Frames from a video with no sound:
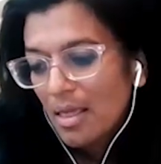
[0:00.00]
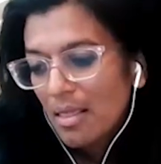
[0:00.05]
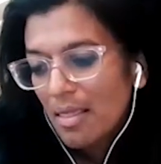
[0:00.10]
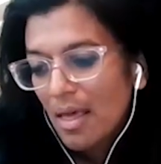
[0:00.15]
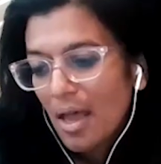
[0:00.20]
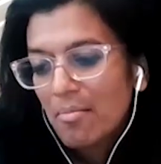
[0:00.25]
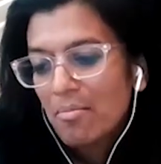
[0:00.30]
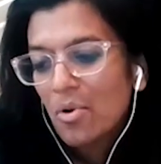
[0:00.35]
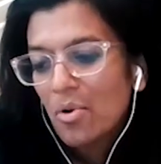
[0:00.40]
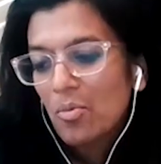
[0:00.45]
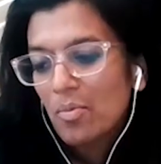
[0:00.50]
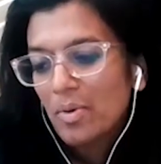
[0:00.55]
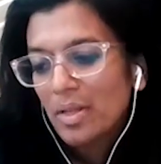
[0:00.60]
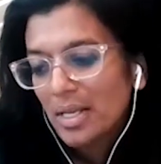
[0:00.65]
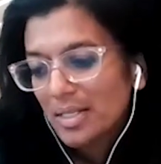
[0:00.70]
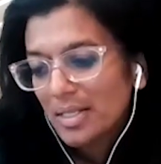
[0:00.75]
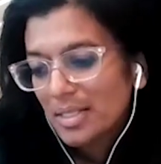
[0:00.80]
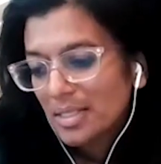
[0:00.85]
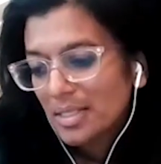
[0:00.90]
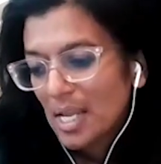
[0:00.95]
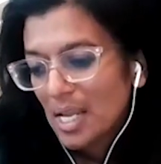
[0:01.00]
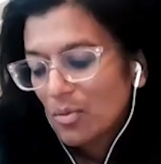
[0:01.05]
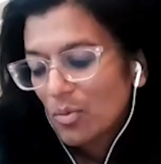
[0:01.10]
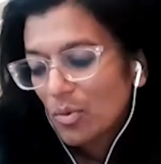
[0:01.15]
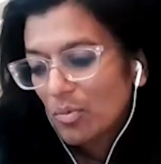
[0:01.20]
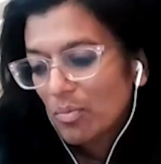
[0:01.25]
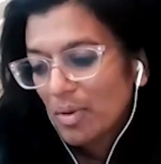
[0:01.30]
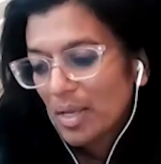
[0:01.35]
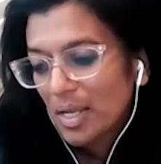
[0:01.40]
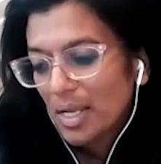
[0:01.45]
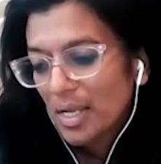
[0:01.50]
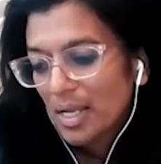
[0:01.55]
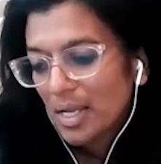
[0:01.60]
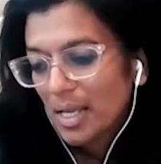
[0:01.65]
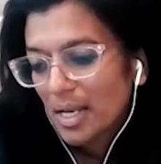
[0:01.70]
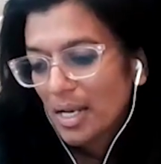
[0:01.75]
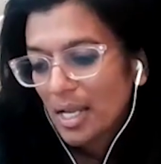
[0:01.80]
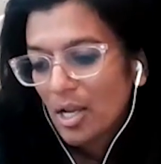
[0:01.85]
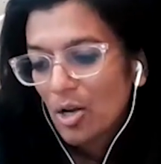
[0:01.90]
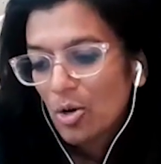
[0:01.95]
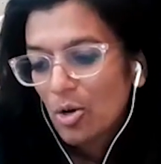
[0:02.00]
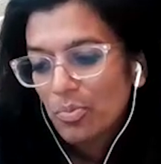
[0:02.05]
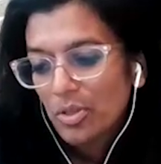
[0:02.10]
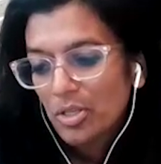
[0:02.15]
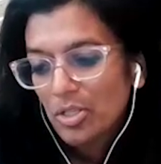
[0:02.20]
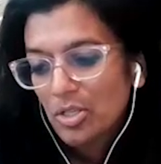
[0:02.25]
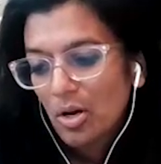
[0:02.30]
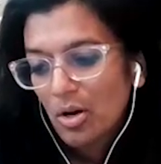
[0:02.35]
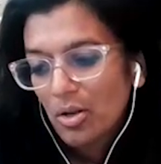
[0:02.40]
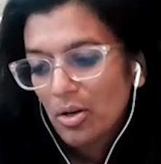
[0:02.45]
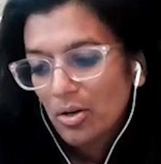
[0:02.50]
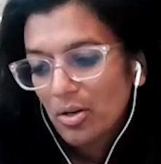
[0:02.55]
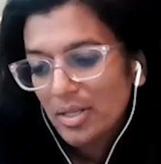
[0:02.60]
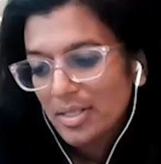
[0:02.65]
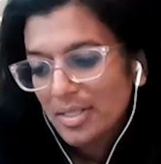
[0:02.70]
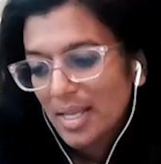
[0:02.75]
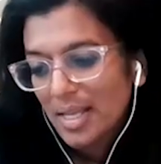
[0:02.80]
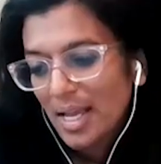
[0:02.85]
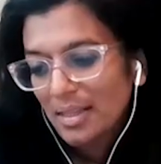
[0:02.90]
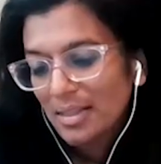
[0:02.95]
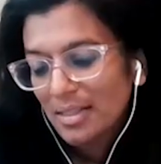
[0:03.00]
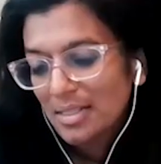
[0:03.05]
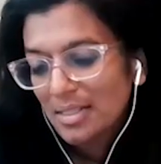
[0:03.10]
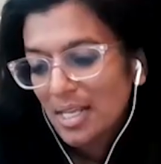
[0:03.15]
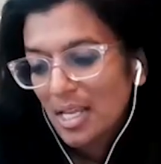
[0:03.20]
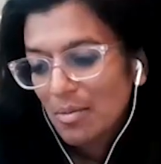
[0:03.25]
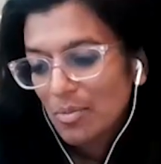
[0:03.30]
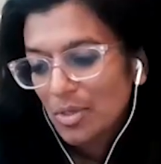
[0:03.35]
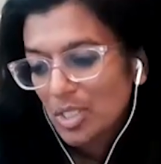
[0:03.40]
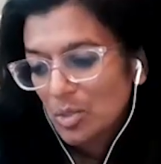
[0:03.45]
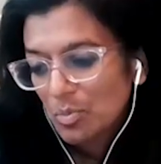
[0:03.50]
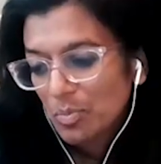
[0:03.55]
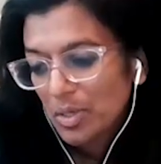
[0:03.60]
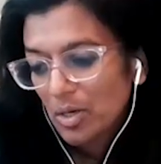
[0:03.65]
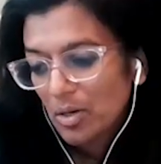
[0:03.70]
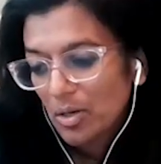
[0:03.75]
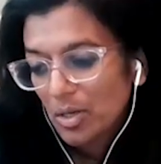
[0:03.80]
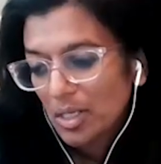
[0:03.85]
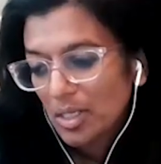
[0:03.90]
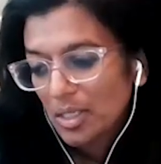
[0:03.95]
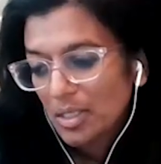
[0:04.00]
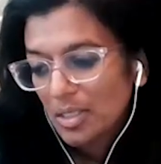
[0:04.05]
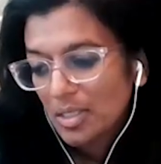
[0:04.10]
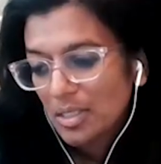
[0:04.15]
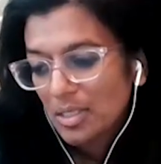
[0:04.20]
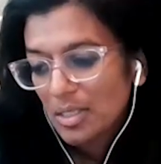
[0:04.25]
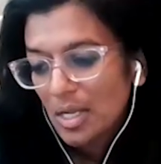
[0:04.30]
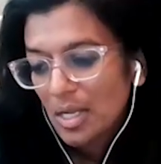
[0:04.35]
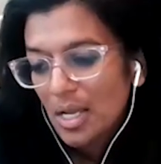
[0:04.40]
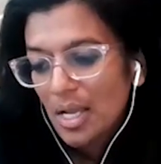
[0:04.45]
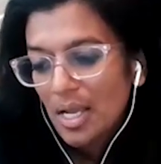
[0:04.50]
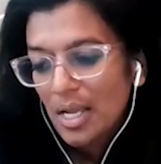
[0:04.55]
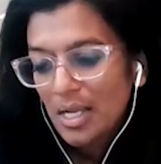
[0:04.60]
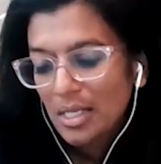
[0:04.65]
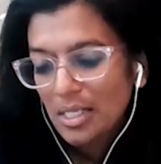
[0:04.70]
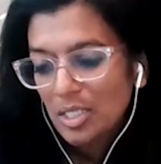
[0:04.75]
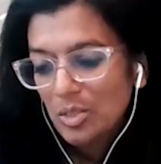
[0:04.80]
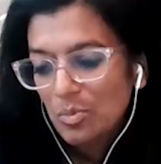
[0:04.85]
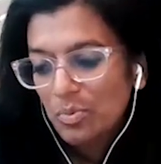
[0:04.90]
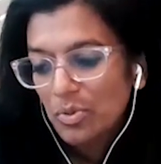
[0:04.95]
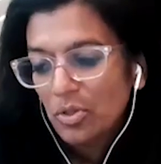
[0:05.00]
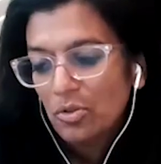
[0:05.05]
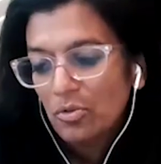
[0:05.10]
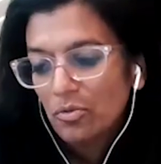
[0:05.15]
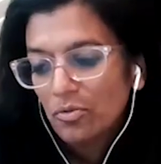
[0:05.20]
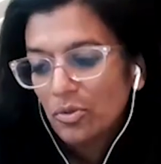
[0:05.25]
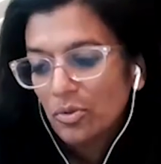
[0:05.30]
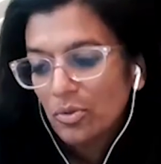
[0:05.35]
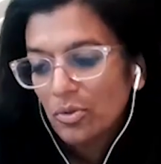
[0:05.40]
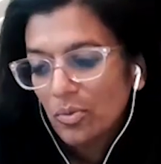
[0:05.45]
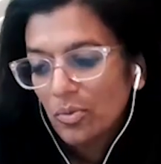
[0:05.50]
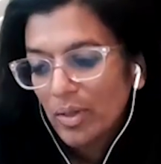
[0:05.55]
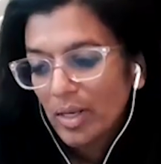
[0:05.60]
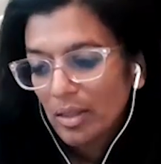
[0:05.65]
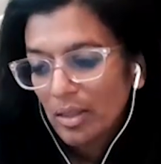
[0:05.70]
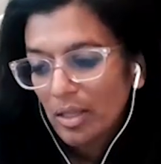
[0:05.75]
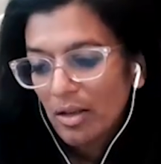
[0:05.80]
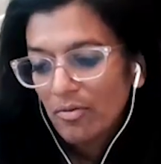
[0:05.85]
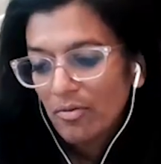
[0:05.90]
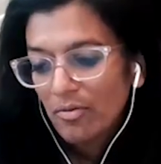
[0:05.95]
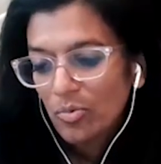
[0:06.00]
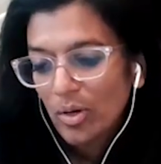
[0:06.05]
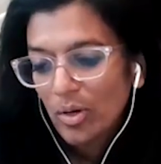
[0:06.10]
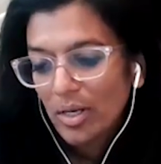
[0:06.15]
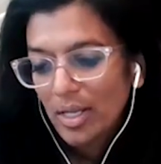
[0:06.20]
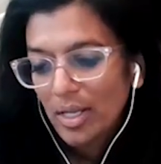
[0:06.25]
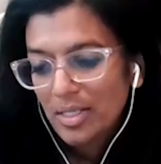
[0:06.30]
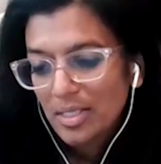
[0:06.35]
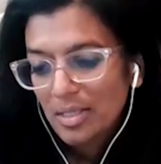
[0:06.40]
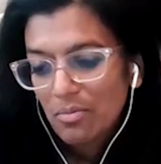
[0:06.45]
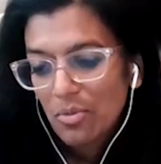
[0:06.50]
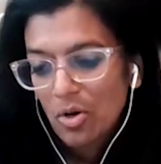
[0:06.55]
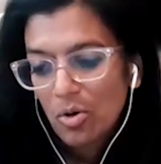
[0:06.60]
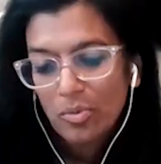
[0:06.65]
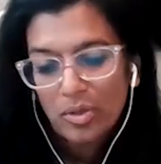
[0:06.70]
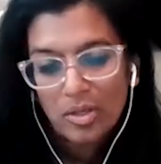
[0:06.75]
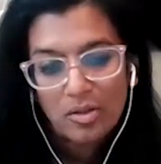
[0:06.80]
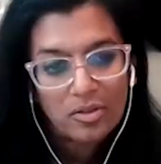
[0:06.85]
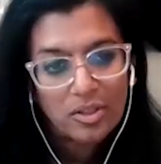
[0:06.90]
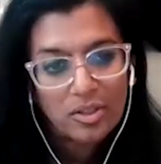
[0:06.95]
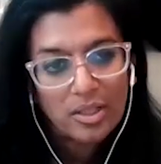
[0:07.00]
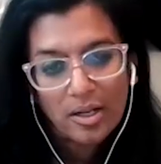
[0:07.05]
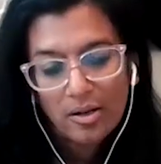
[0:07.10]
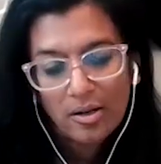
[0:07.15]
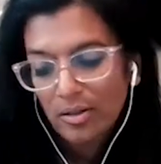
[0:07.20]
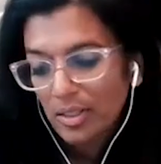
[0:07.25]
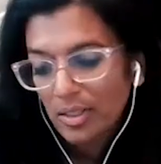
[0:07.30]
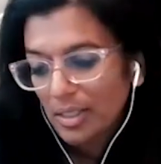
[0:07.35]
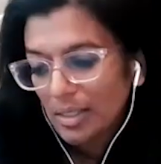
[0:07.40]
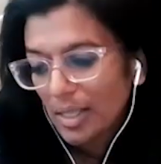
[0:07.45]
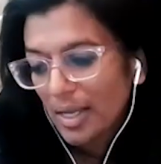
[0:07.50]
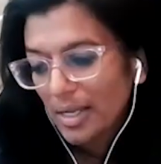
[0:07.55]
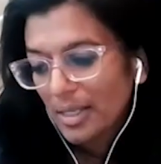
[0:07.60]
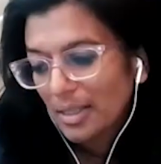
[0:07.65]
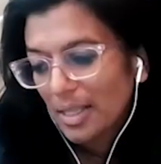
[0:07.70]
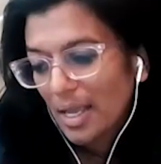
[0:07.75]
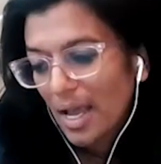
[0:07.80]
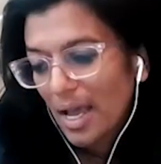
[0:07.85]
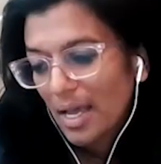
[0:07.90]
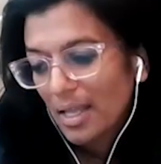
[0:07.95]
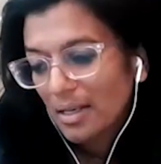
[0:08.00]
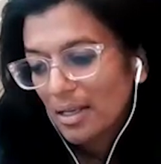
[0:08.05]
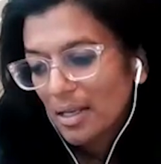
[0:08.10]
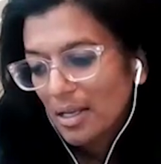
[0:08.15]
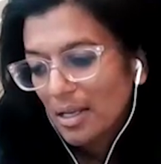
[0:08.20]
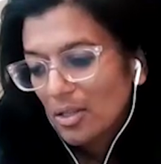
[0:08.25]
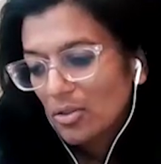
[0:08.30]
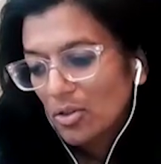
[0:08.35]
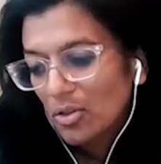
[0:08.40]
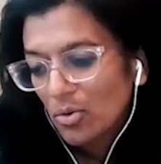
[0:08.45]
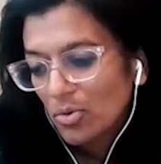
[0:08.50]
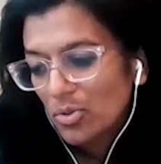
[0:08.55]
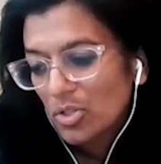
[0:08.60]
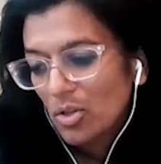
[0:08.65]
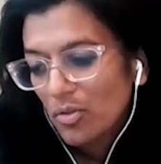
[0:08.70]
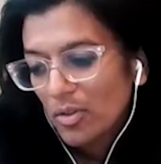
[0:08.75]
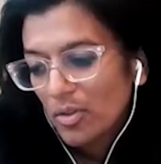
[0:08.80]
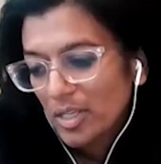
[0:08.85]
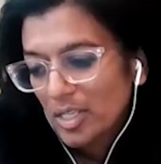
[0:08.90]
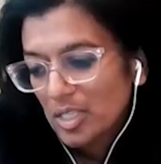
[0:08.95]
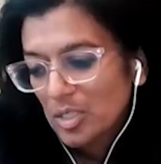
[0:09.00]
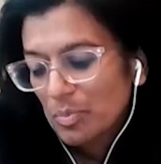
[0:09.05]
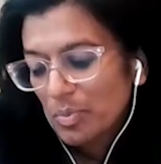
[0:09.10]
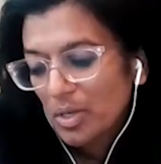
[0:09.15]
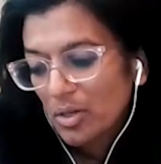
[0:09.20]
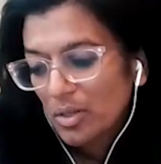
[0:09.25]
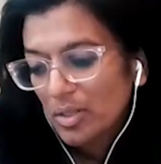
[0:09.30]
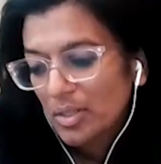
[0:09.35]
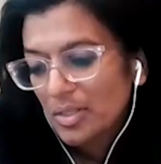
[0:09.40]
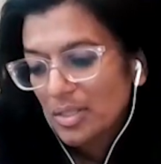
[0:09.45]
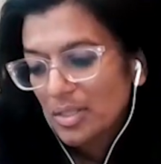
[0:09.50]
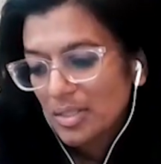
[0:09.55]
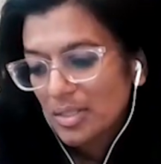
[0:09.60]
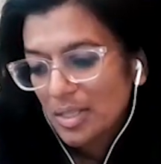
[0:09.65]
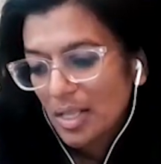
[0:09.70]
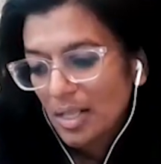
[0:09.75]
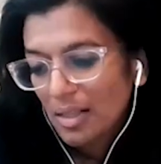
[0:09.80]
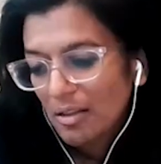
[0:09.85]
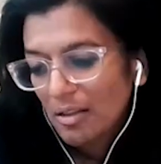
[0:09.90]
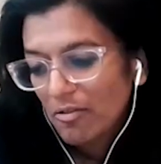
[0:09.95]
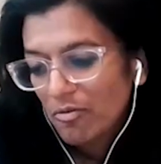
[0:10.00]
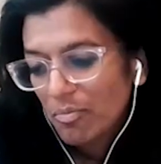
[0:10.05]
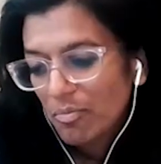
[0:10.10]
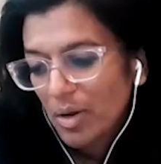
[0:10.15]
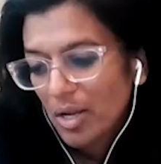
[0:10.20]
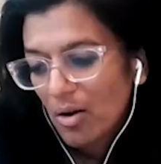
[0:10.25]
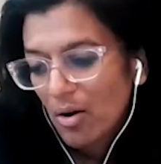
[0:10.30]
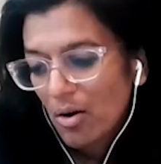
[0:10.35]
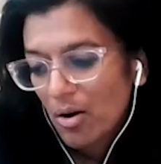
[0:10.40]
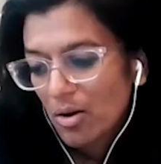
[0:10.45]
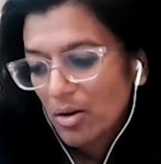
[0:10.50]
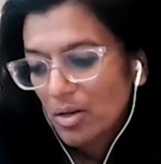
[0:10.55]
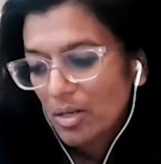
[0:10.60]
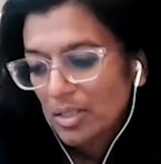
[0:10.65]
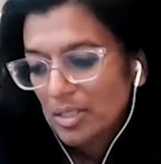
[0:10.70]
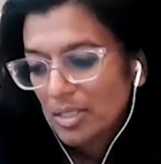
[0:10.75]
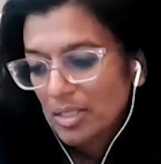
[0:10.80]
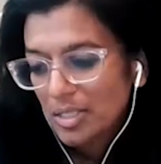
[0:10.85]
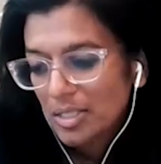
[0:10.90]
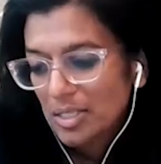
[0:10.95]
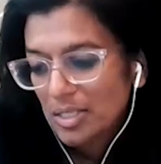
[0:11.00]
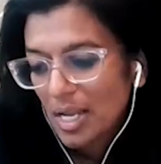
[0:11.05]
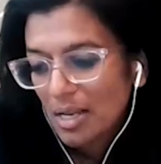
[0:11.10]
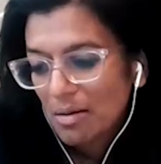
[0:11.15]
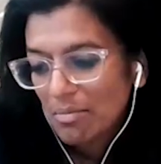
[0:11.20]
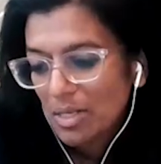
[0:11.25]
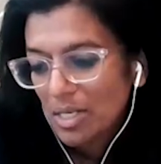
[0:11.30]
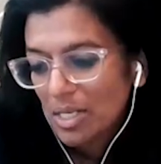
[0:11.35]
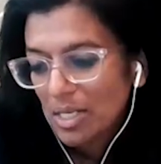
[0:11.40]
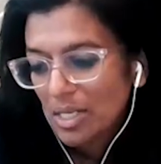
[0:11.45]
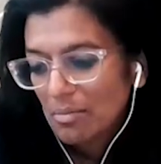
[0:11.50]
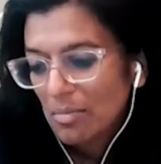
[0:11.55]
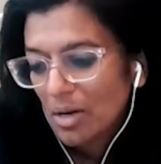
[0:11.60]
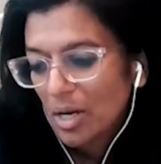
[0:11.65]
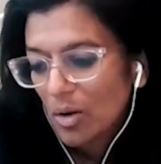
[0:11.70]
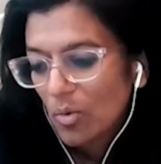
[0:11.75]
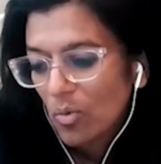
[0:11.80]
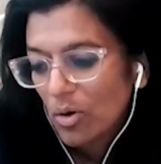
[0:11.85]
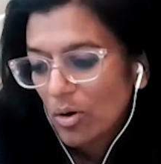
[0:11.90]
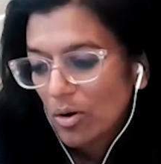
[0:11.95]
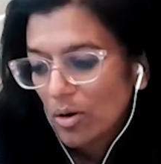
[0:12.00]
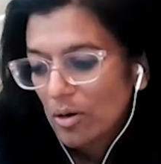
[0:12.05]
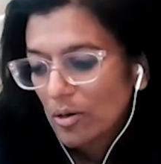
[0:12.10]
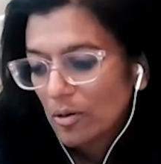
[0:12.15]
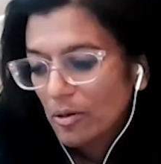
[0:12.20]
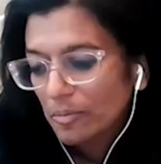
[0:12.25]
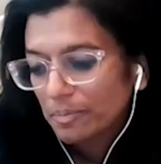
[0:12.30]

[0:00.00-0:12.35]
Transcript: That moment has stayed with me, and I hope the daughter has had the same experience. It is beautiful when a loved one has a moment of clarity like that. Those are the experiences that lift my heart and sustain me in my work.